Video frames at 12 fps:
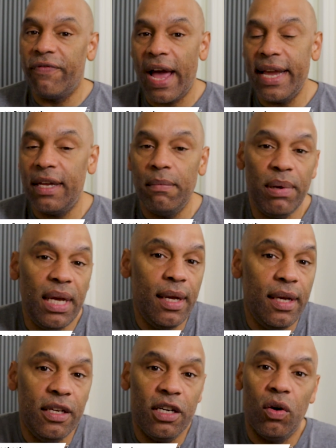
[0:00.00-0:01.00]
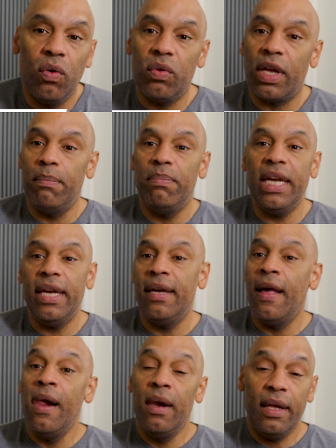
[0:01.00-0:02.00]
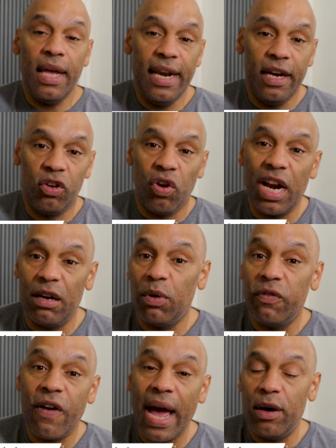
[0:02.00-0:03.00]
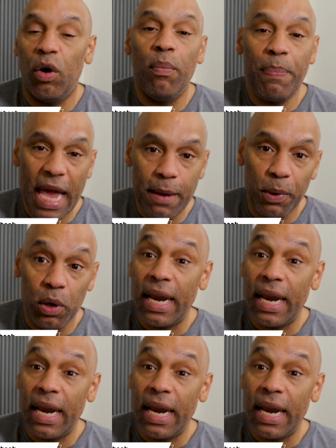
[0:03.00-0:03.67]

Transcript: fight can be an incredible fight on paper.